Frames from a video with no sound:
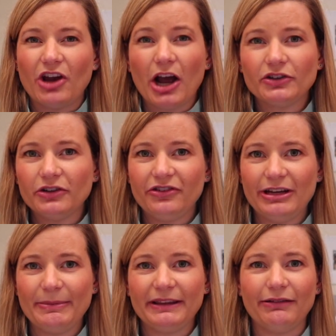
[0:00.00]
doctors
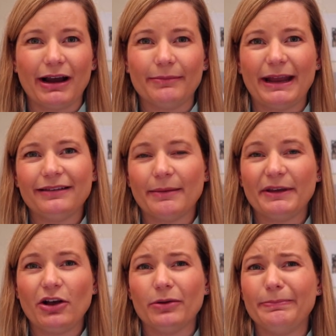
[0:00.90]
typically recommend
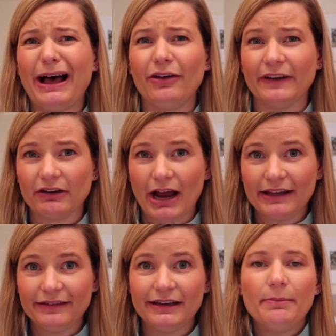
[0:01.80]
something called pelvic
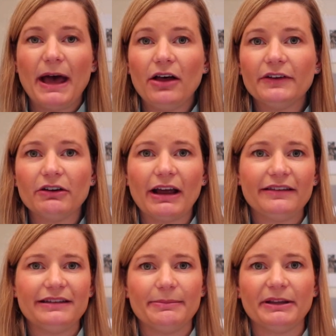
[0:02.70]
rest. Pelvic
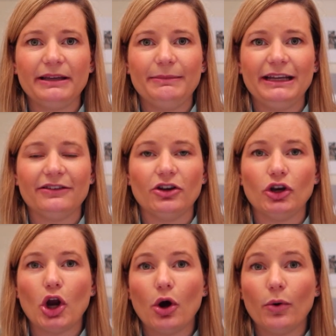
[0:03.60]
rest typically means
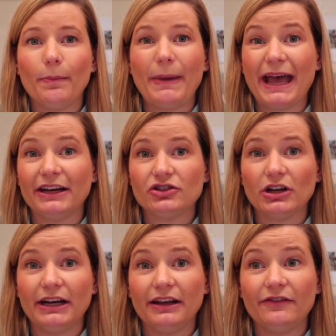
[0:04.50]
no
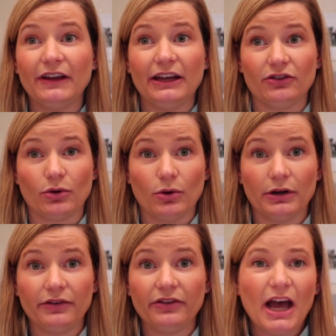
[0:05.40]
penetrative
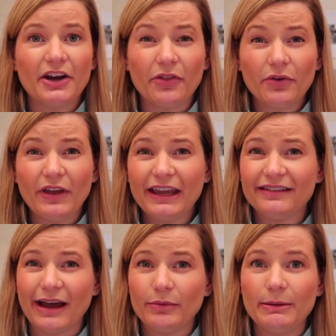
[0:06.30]
intercourse. Another thing is
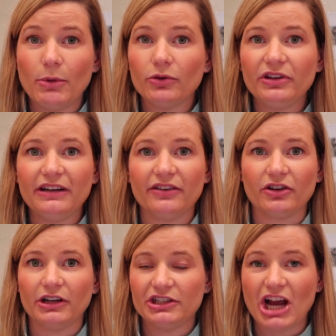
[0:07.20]
that we mostly
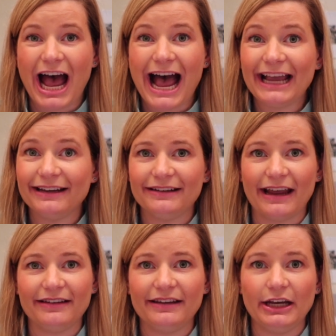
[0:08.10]
discourage high
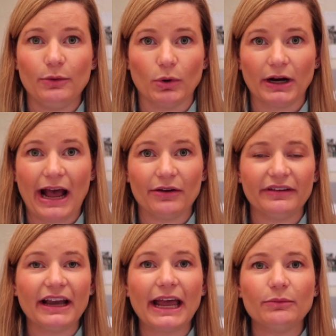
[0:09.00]
intensity workouts.
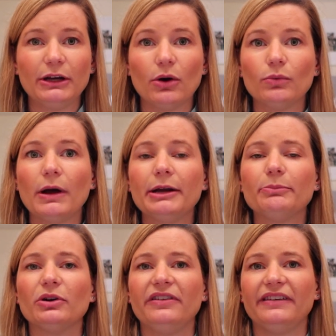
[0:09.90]
Again, we don't wanna
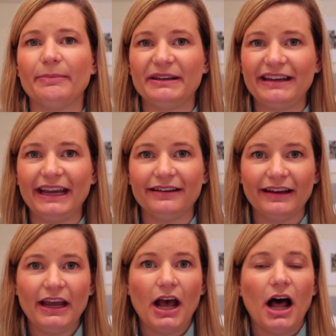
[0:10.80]
precipitate
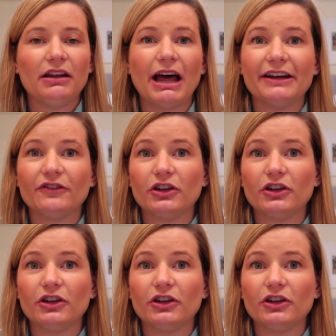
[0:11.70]
a lot of